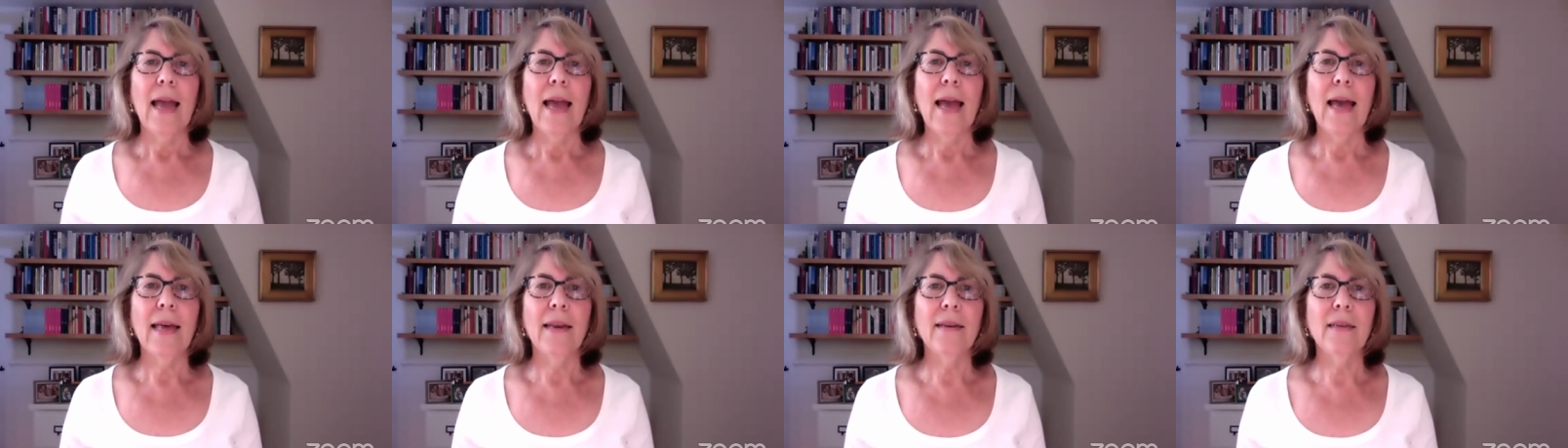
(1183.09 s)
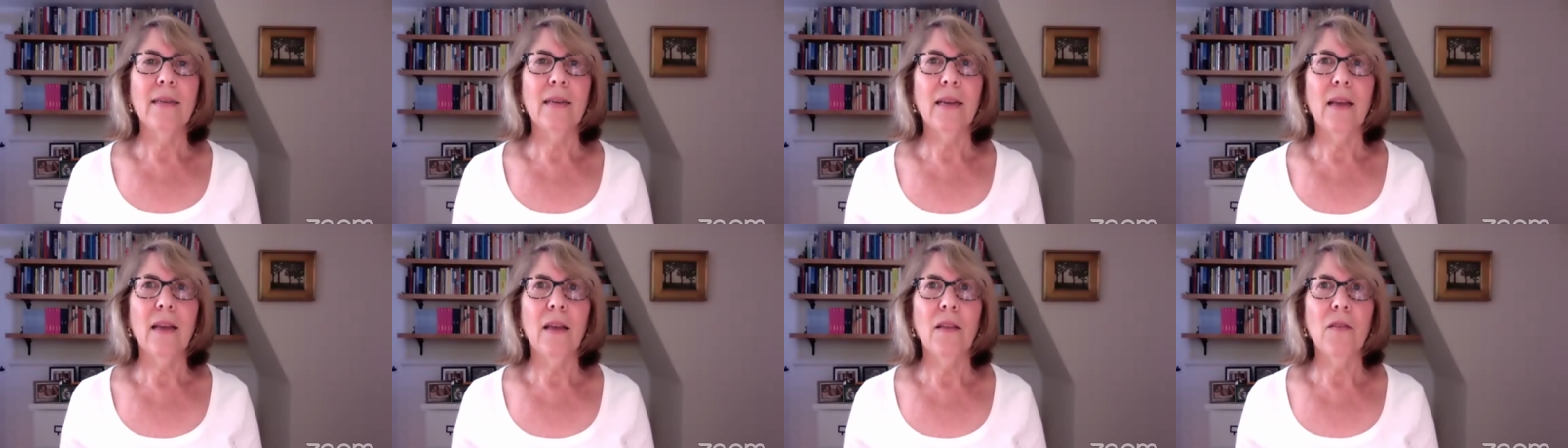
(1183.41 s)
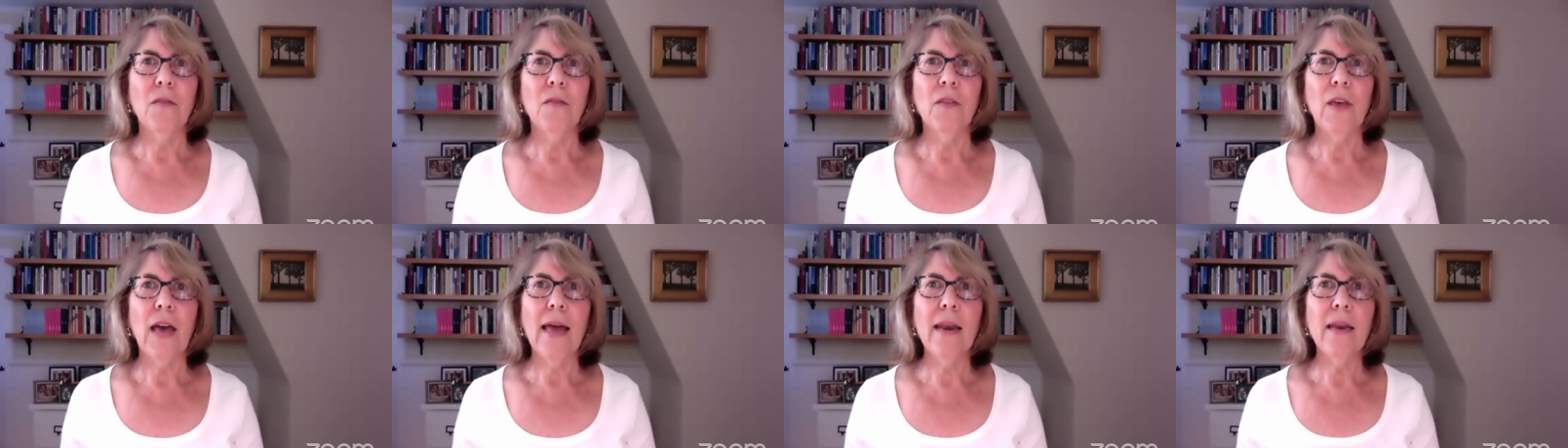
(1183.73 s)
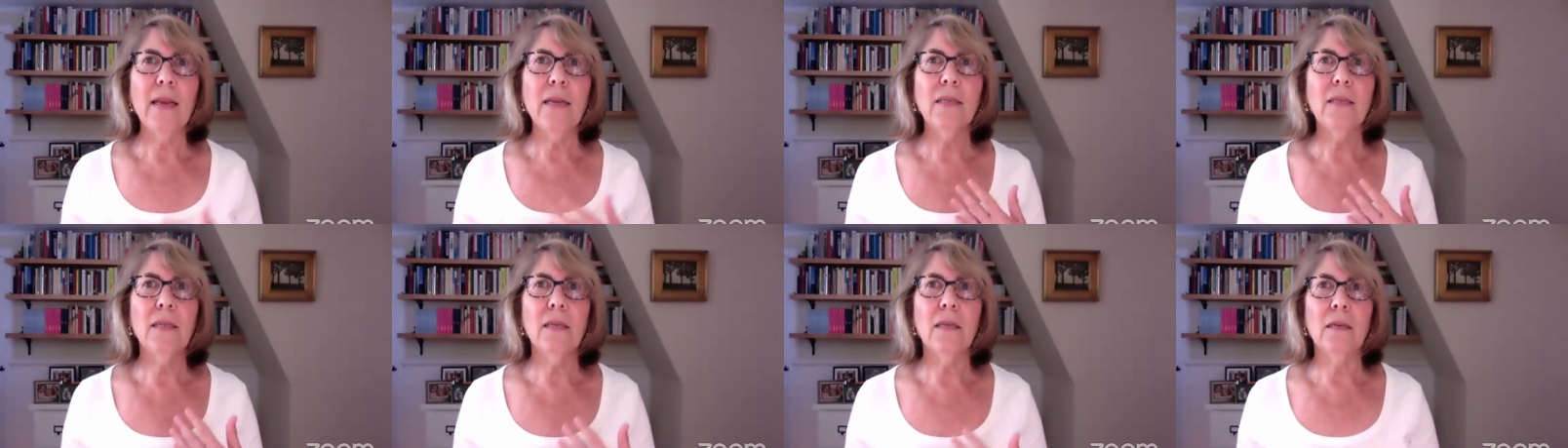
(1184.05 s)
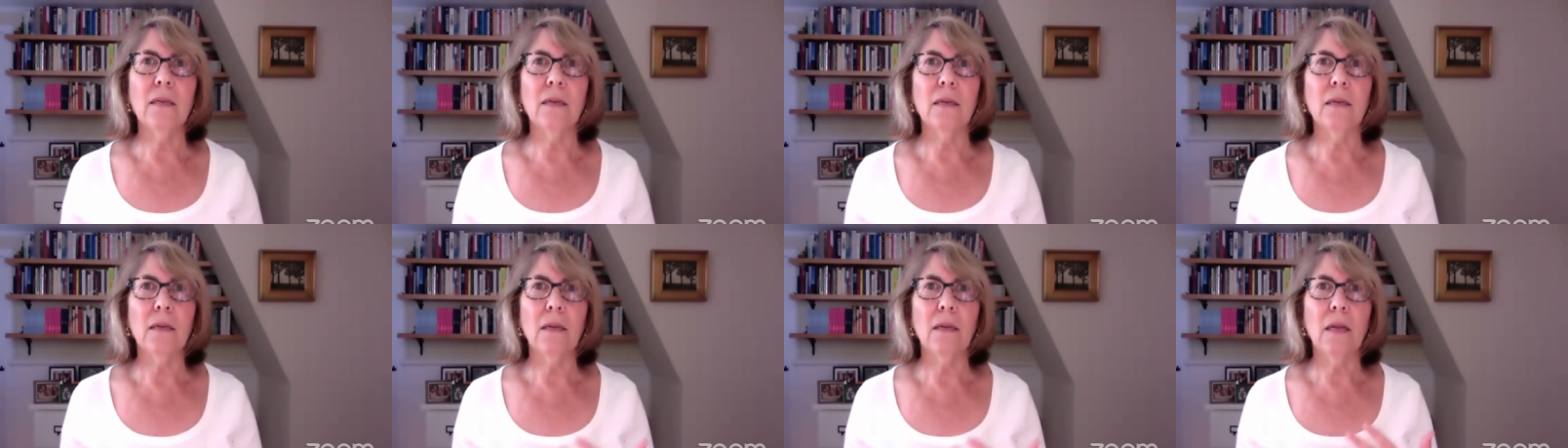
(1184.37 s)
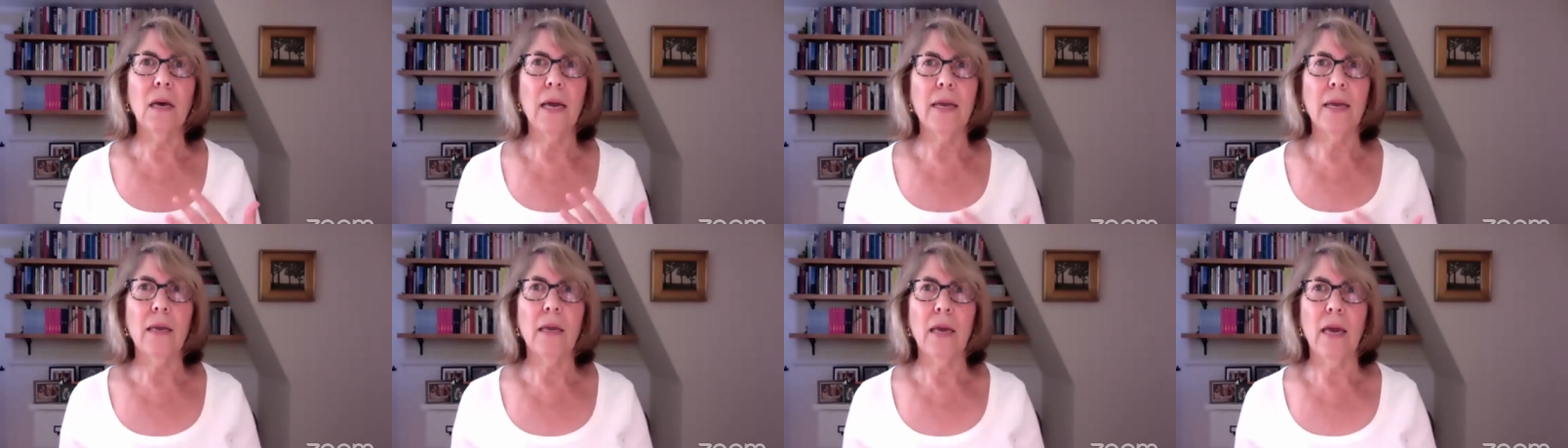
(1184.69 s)
And that isn't
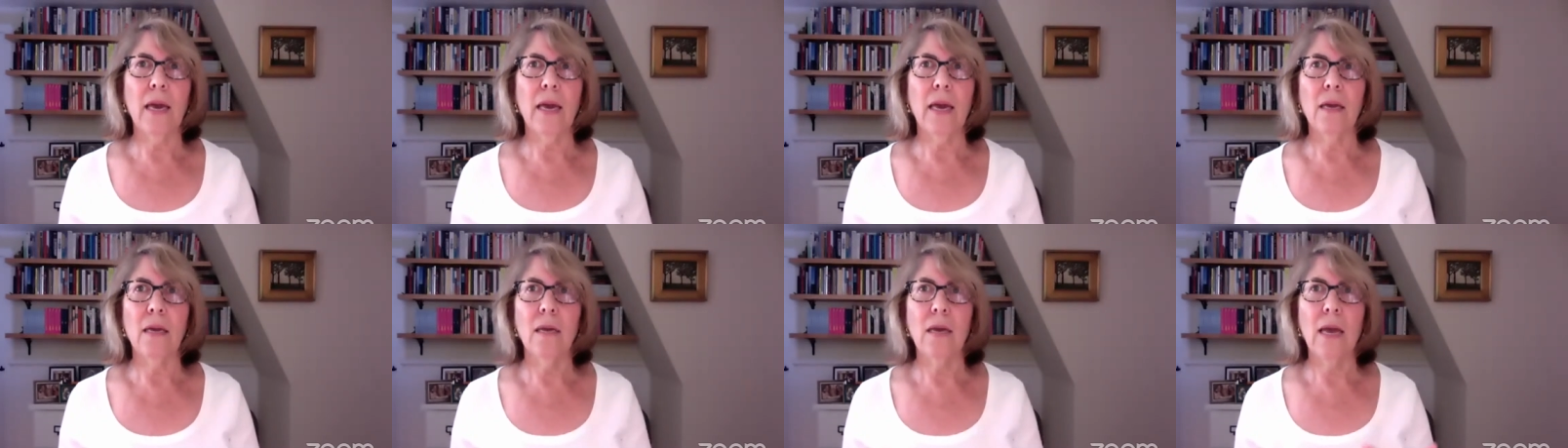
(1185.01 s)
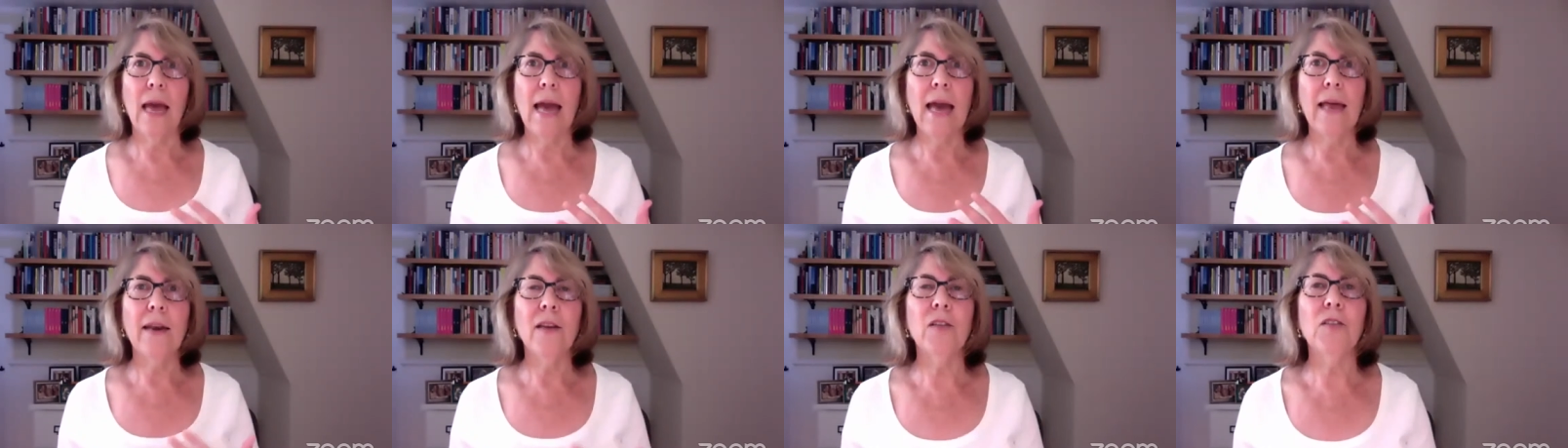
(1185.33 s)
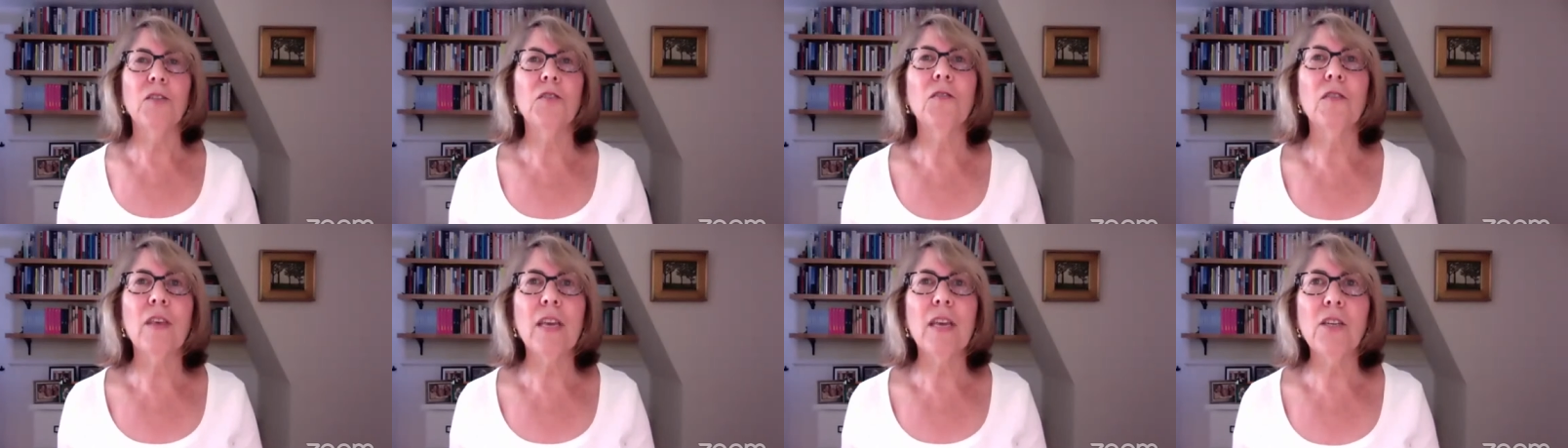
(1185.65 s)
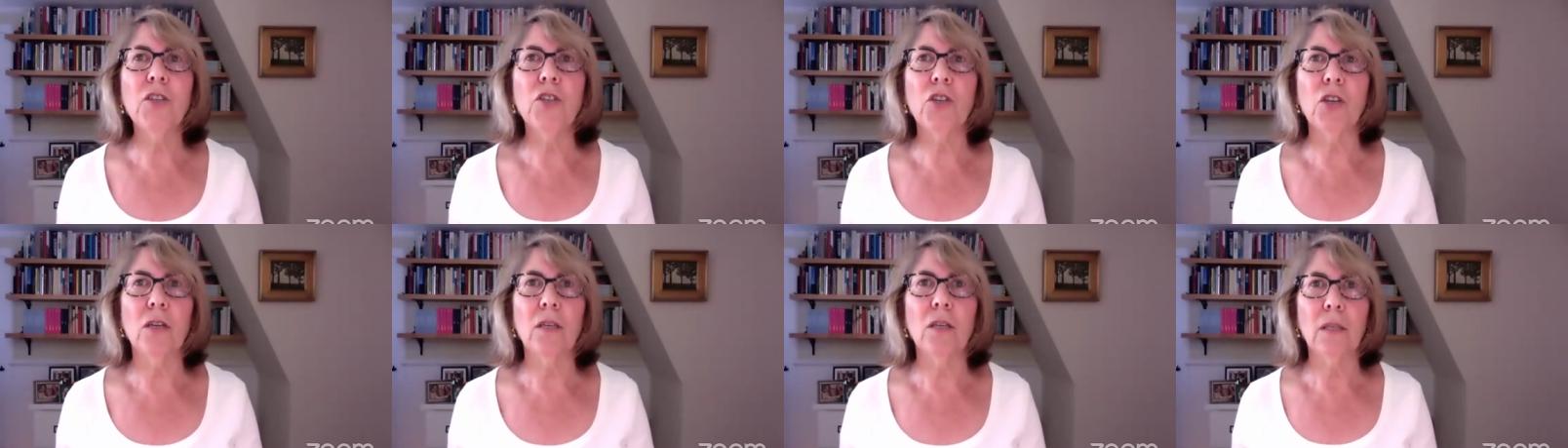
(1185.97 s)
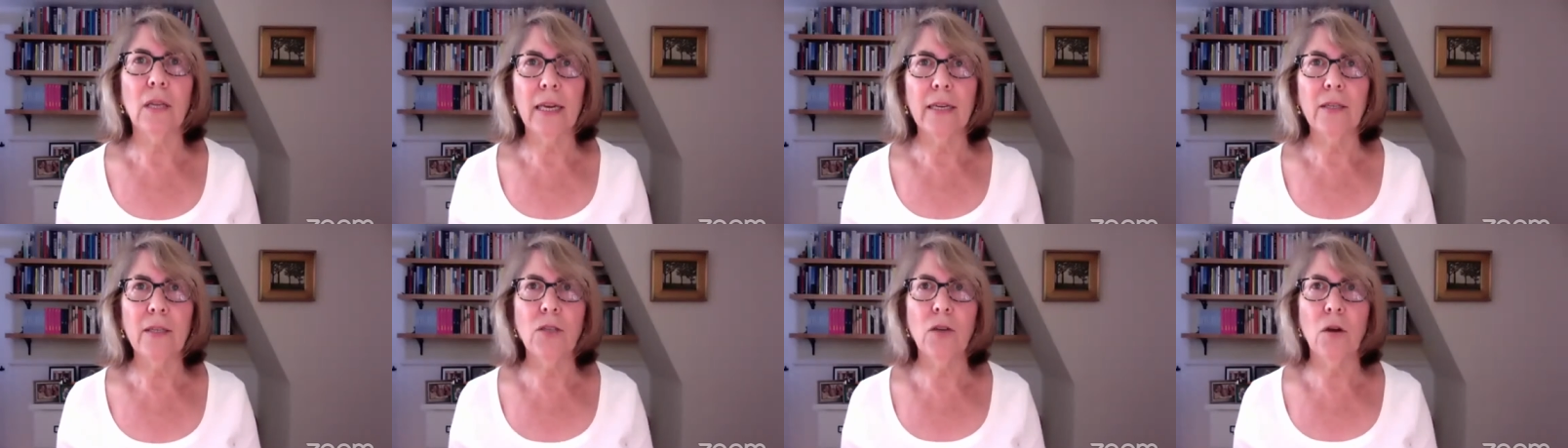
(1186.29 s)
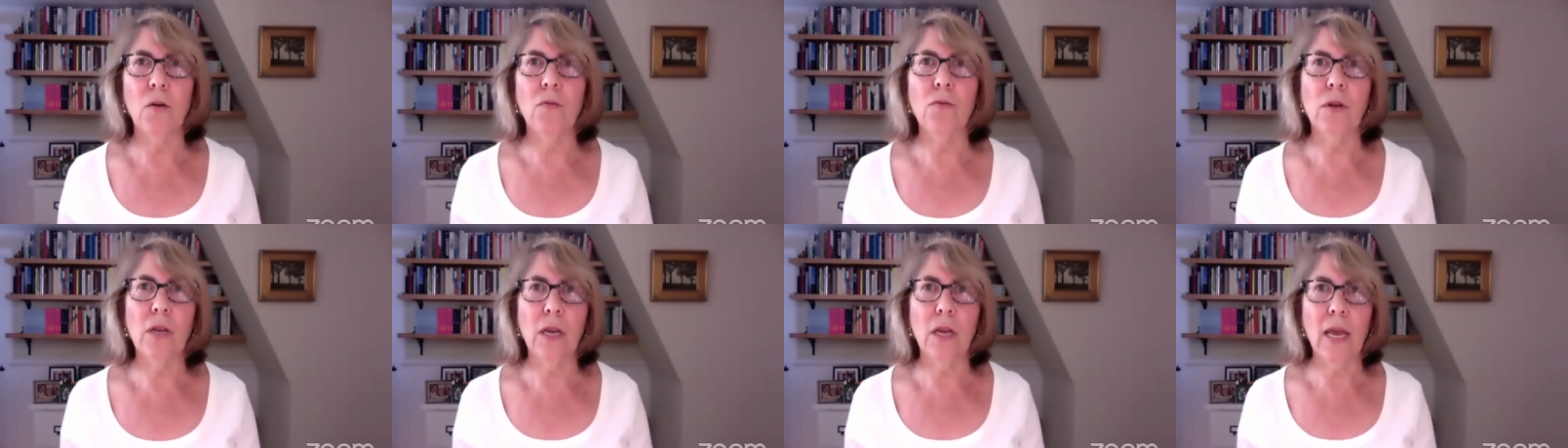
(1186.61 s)
like a anesthesia, like
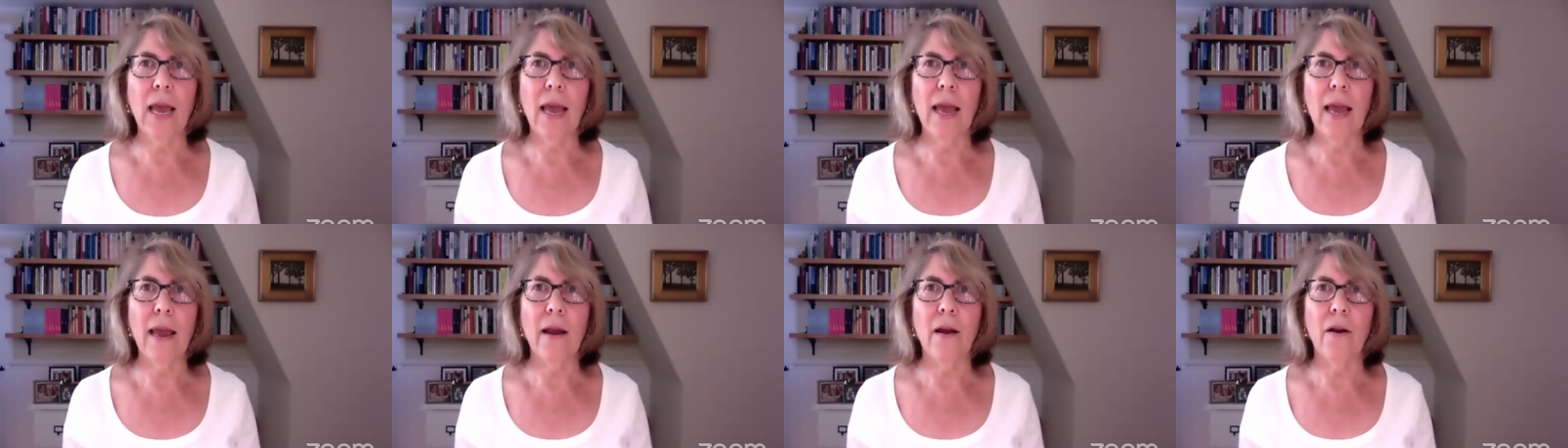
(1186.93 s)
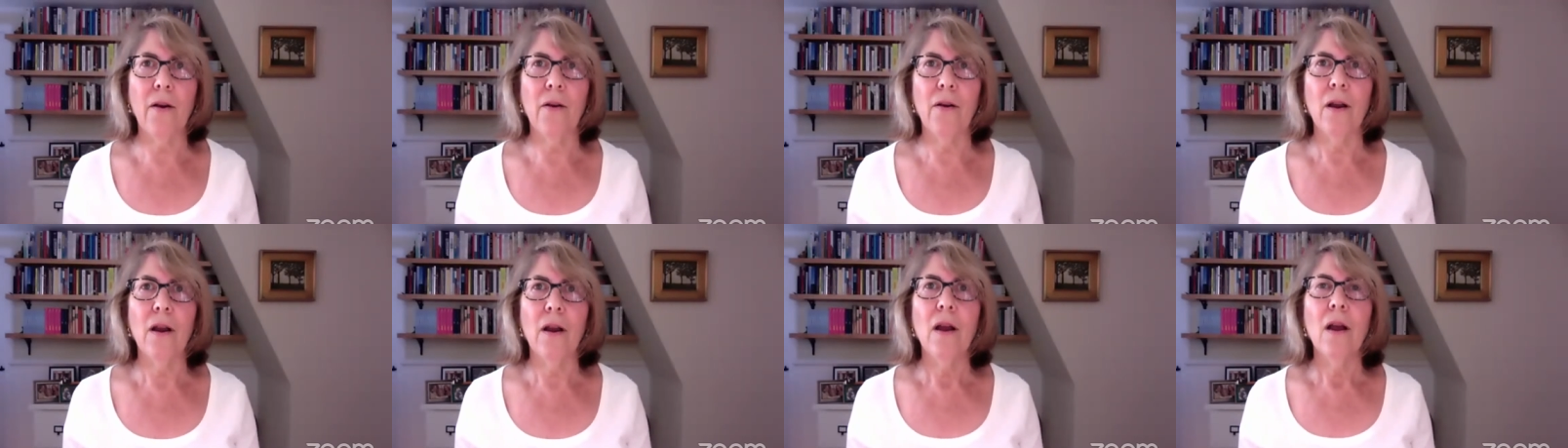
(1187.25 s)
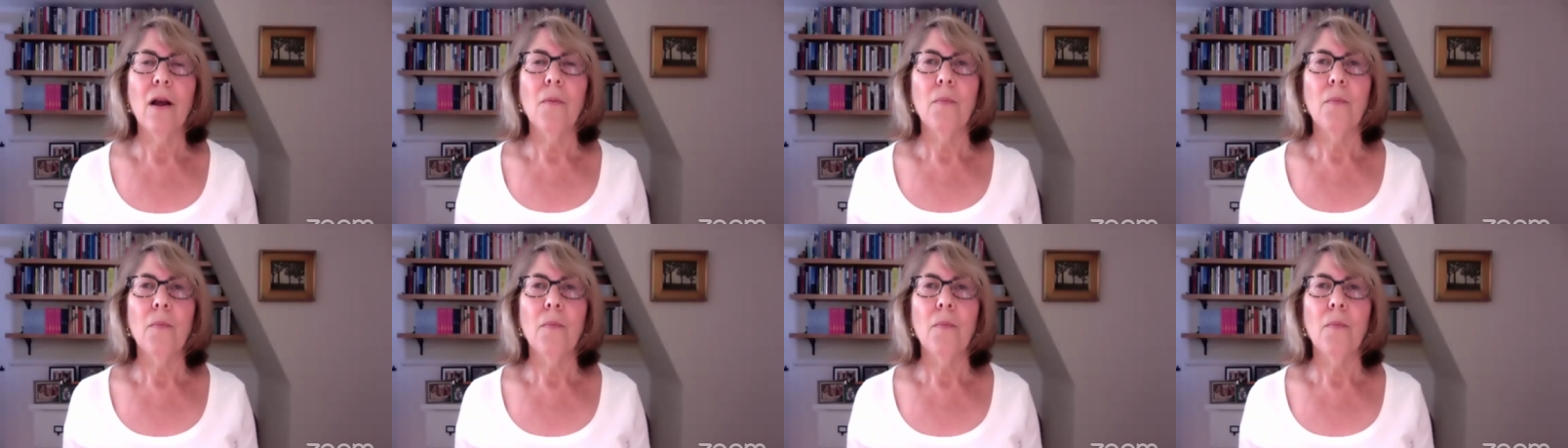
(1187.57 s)
don't care,